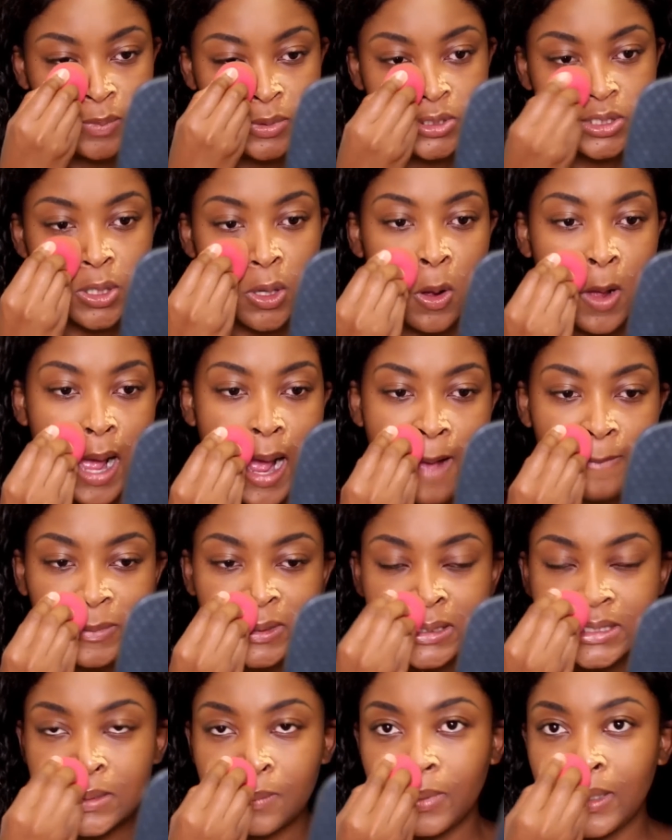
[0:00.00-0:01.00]
So I'm
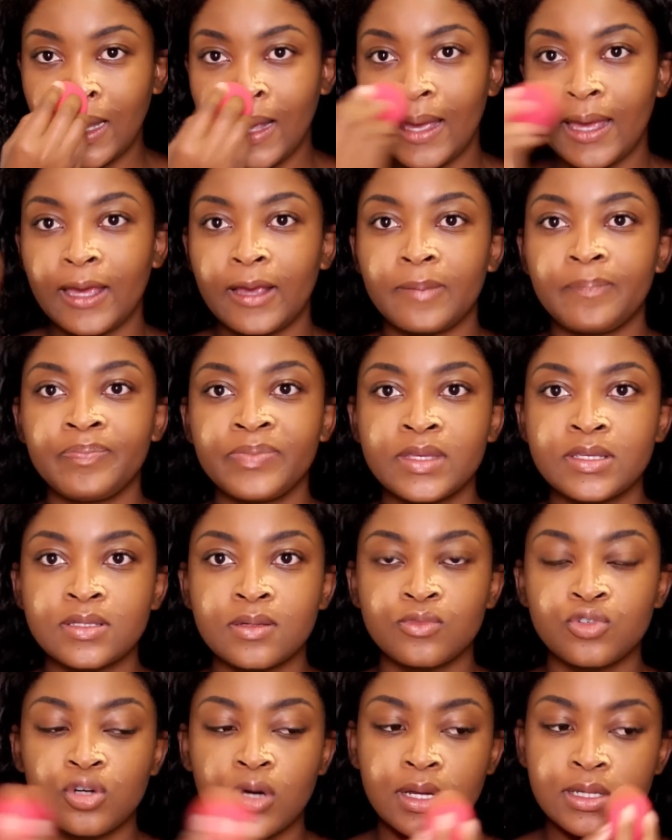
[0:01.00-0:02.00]
just applying
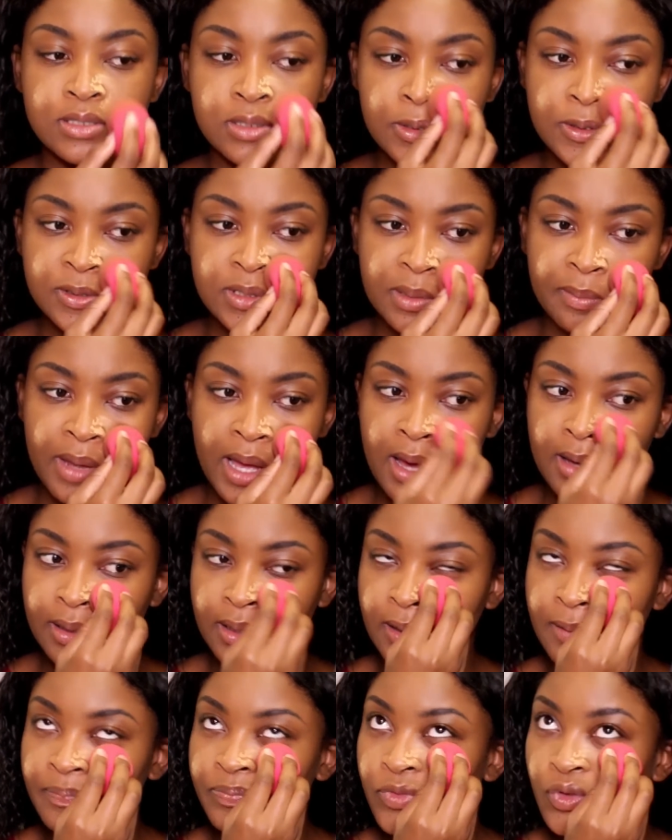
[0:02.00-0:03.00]
some translucent
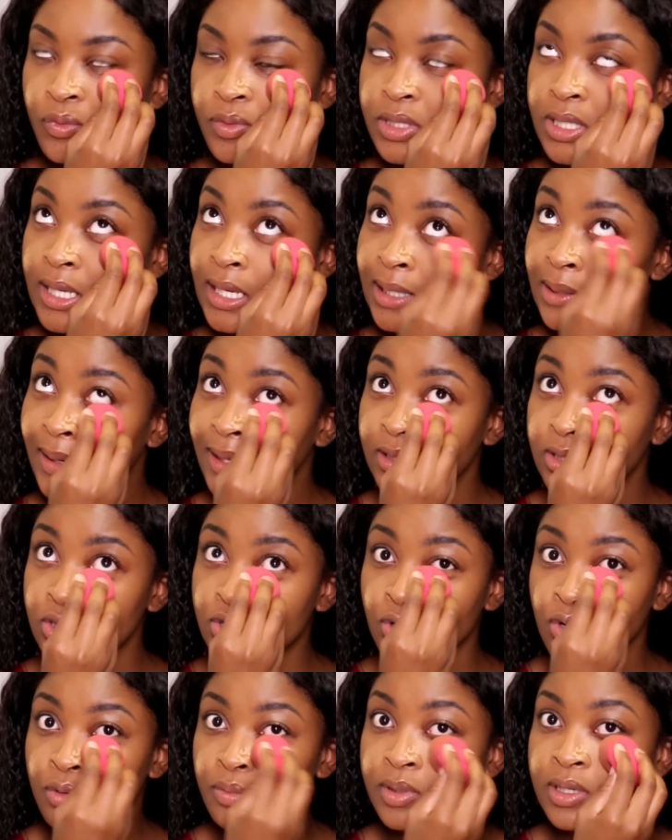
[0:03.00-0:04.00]
powder with a yellow
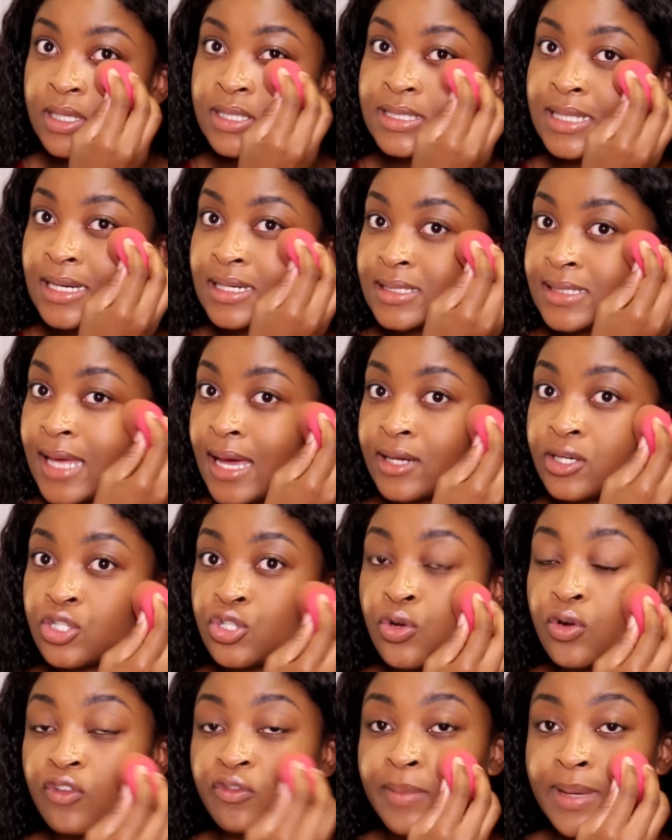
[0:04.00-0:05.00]
undertone, because that is the
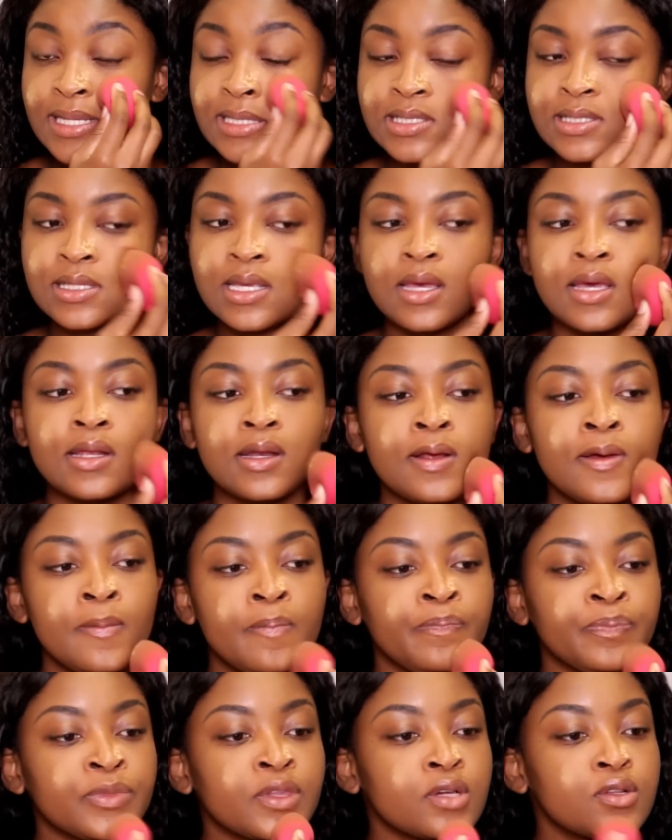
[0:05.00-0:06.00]
undertone of my skin,
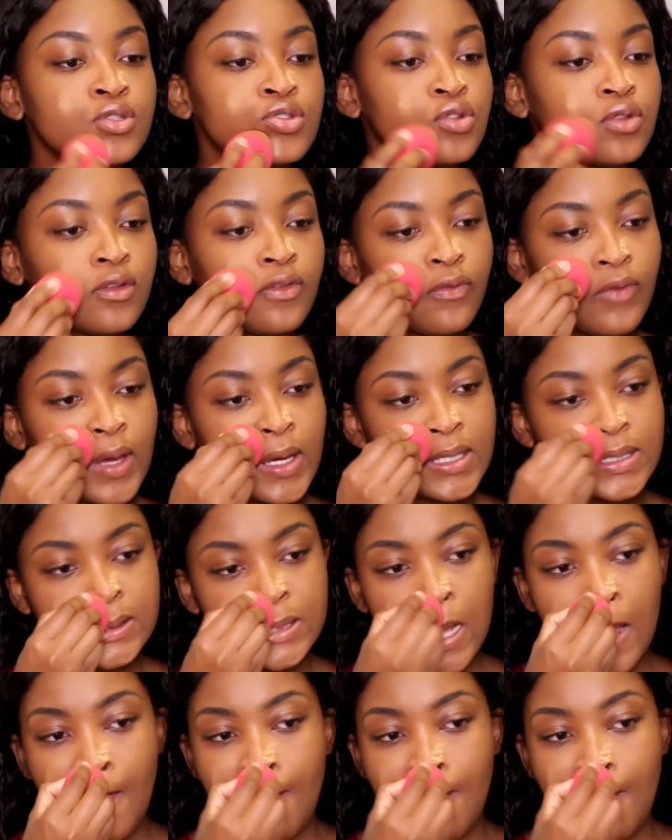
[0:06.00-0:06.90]
to the face